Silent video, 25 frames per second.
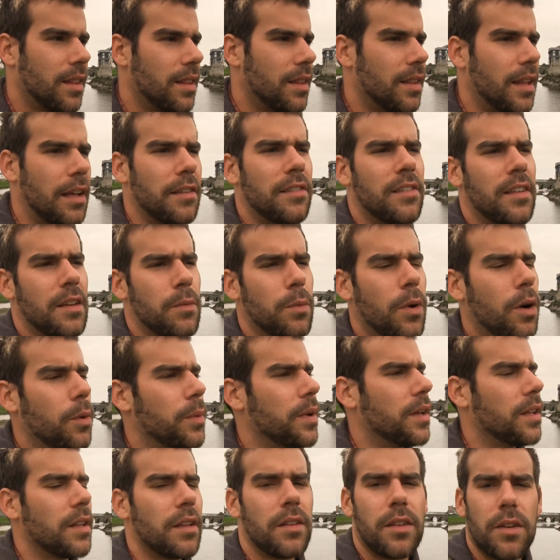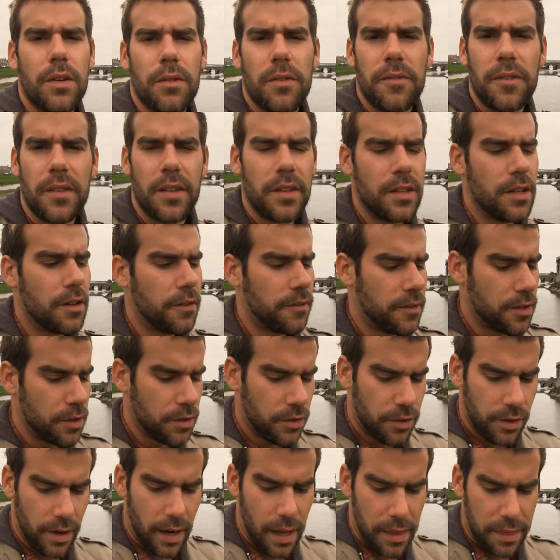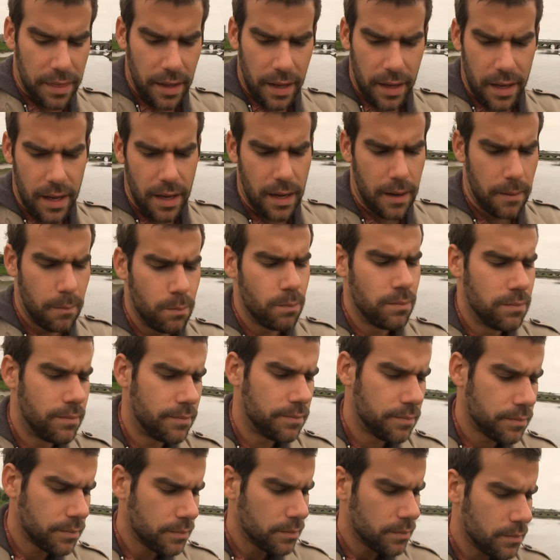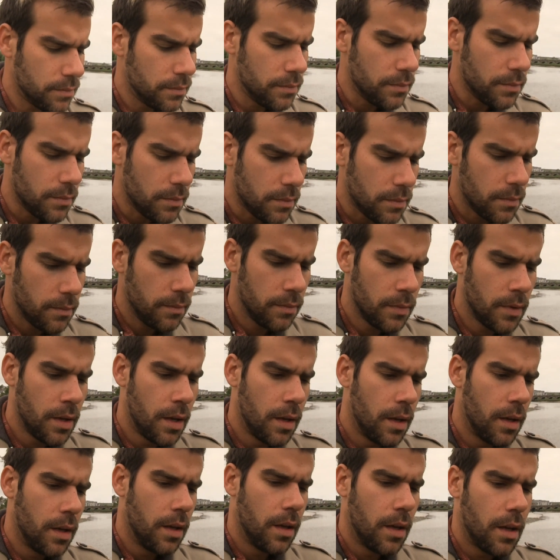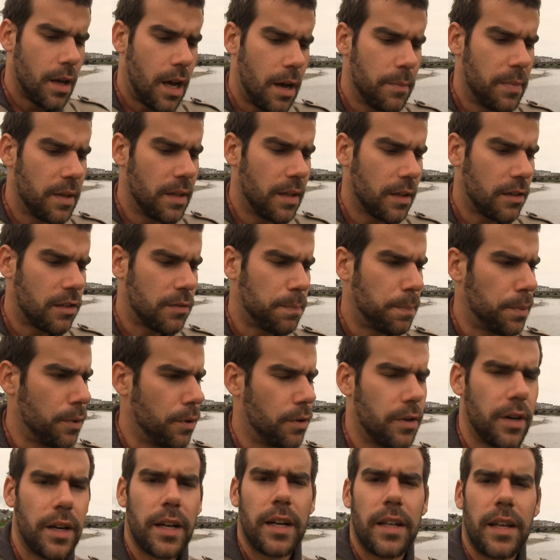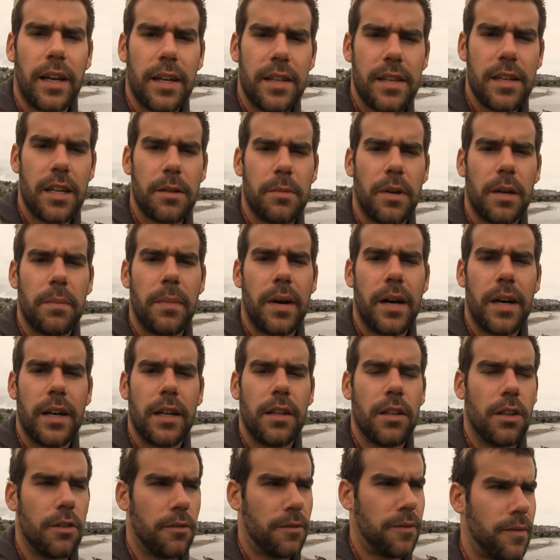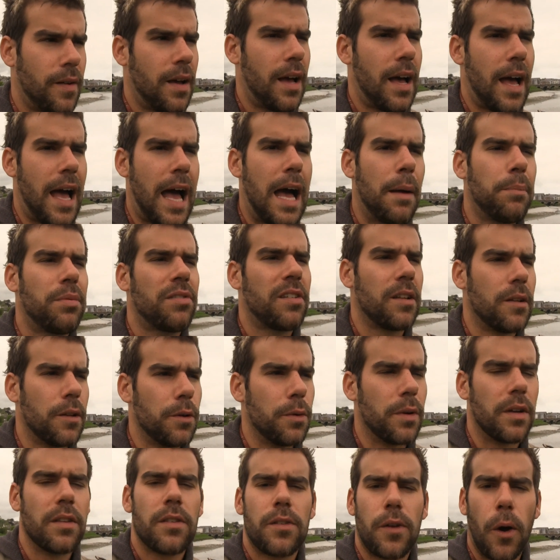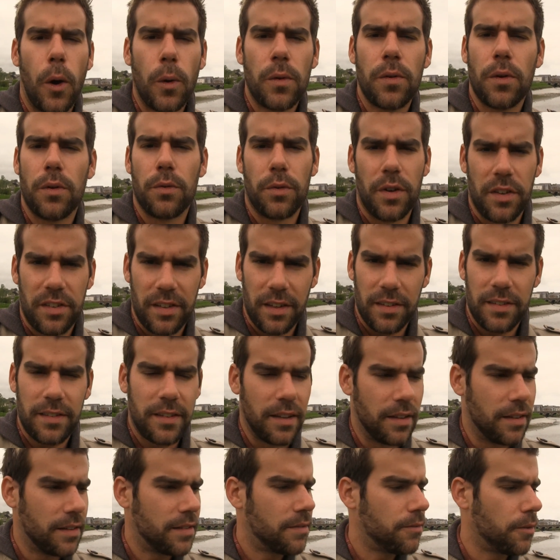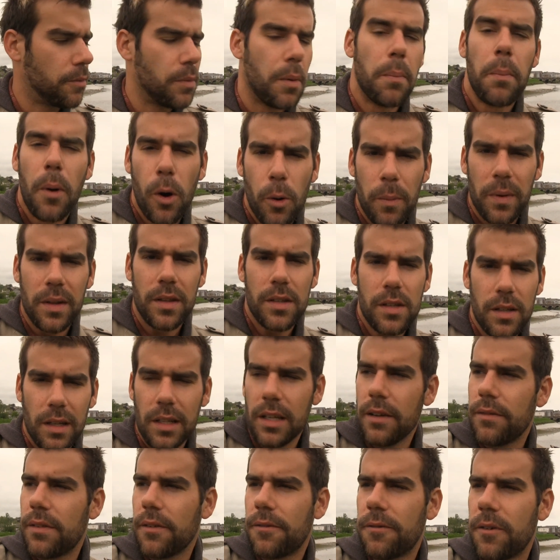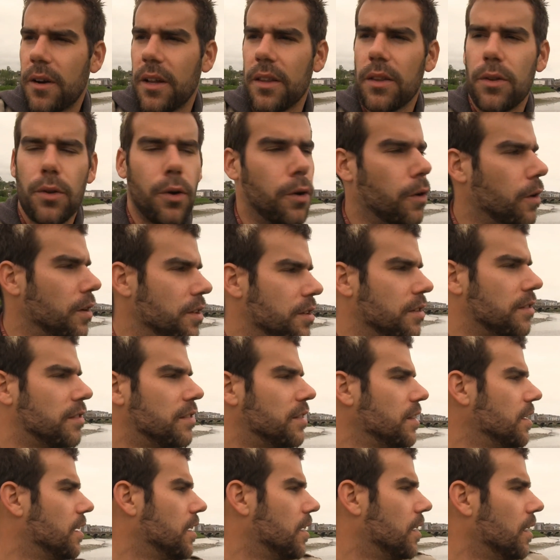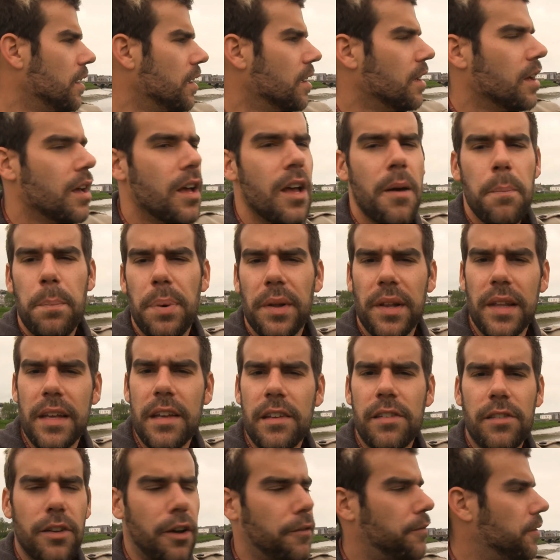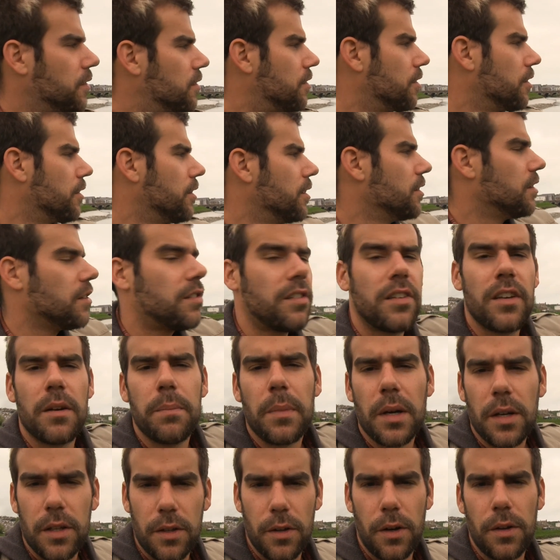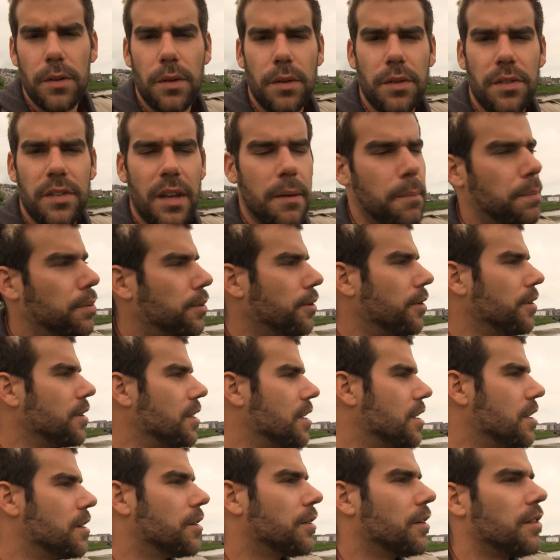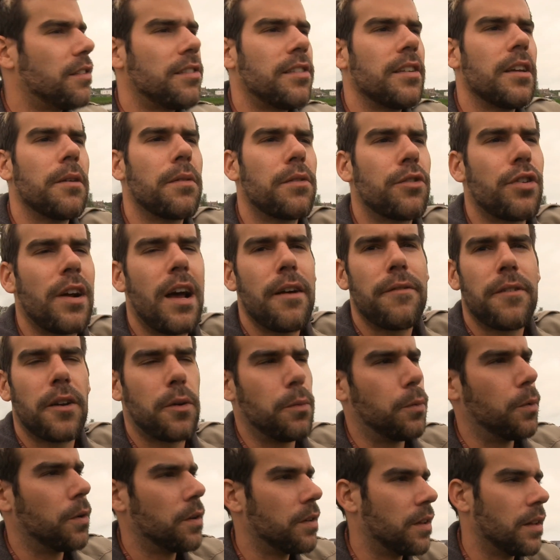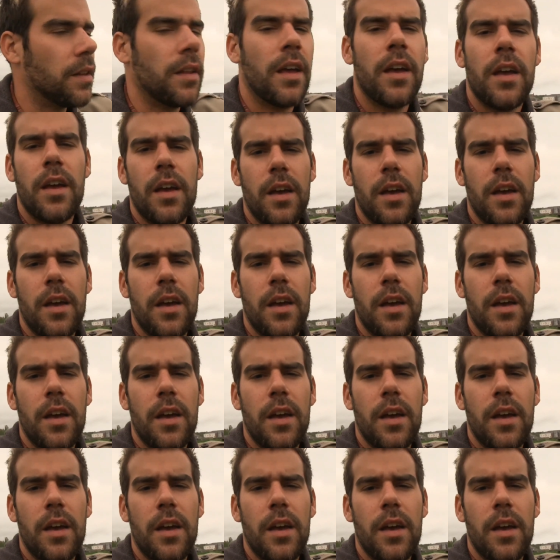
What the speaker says: let's see, what are we going to do for the near future? I think I've been exploring an idea in my mind of absolute and total resistance. From the moment you leave the front door, you see a police officer, or you see a McDonald's employee, or you see a traffic warden.